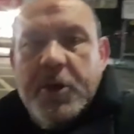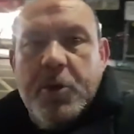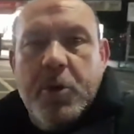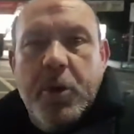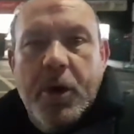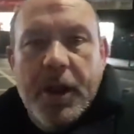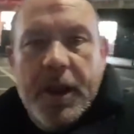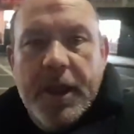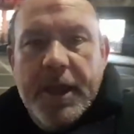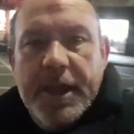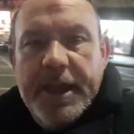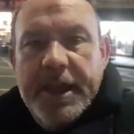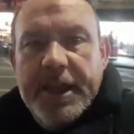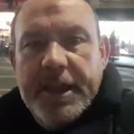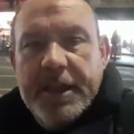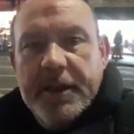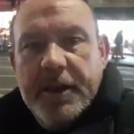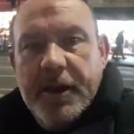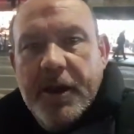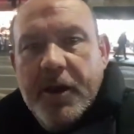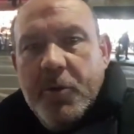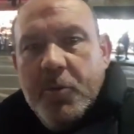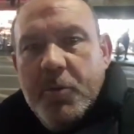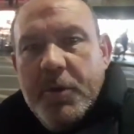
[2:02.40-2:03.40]
quality,
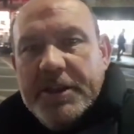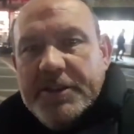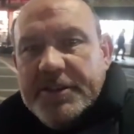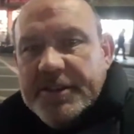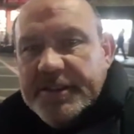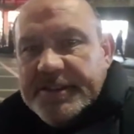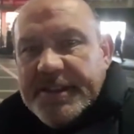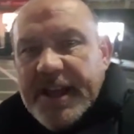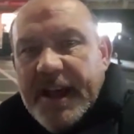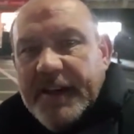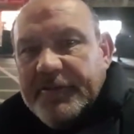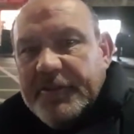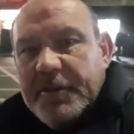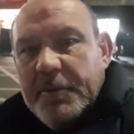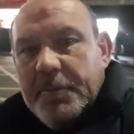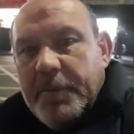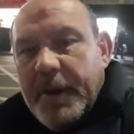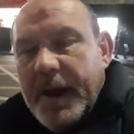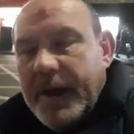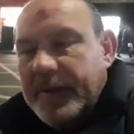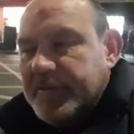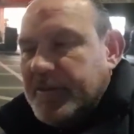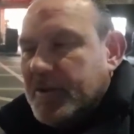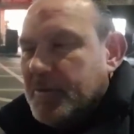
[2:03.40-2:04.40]
and we just huffed and
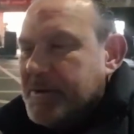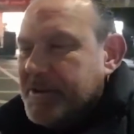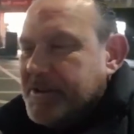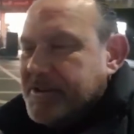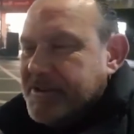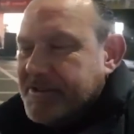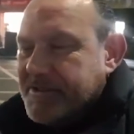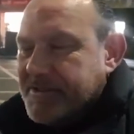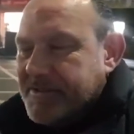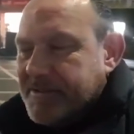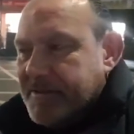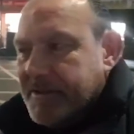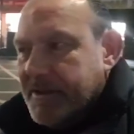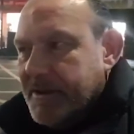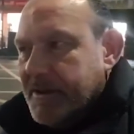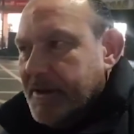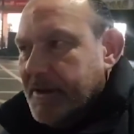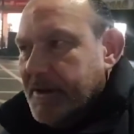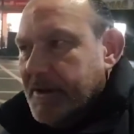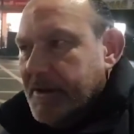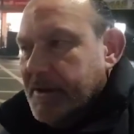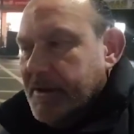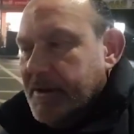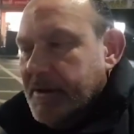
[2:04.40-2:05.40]
puffed, and we just,
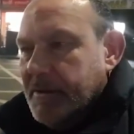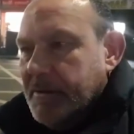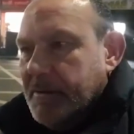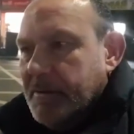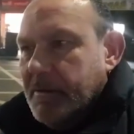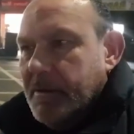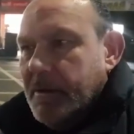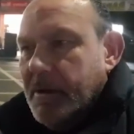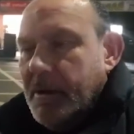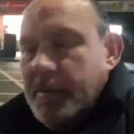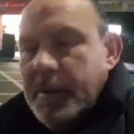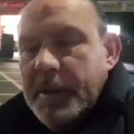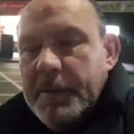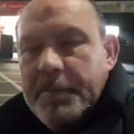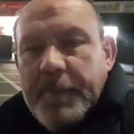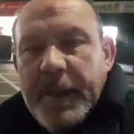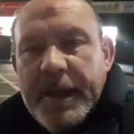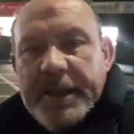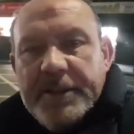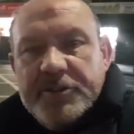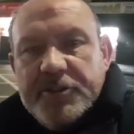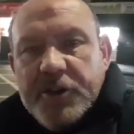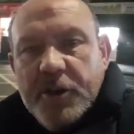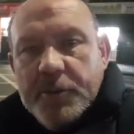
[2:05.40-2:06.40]
I mean,
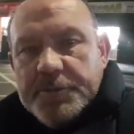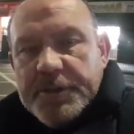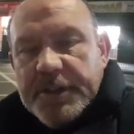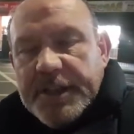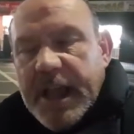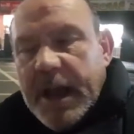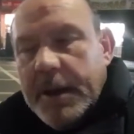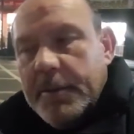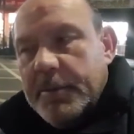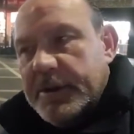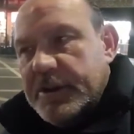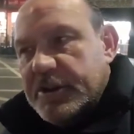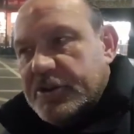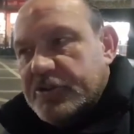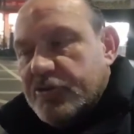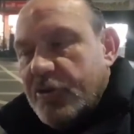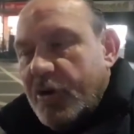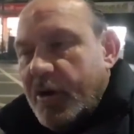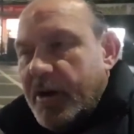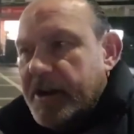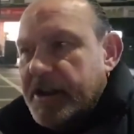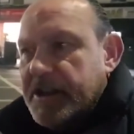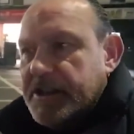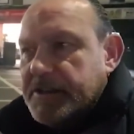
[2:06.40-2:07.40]
Ben Thompson come and he
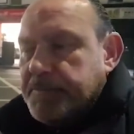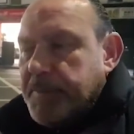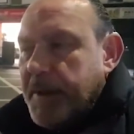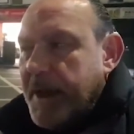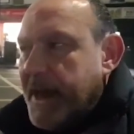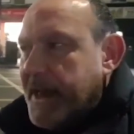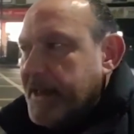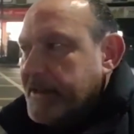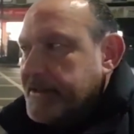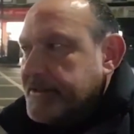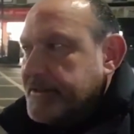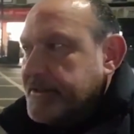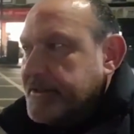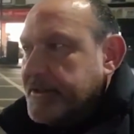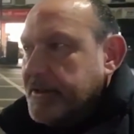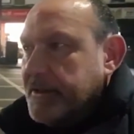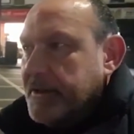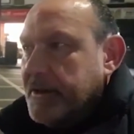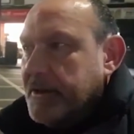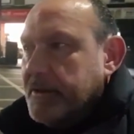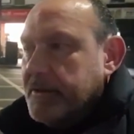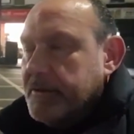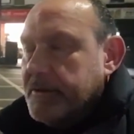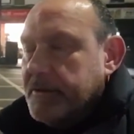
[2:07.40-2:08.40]
tried his best,
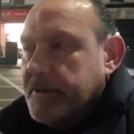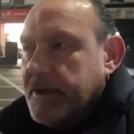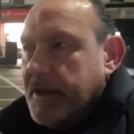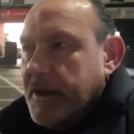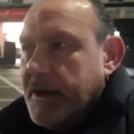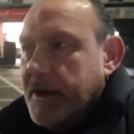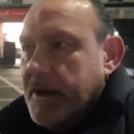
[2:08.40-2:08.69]
and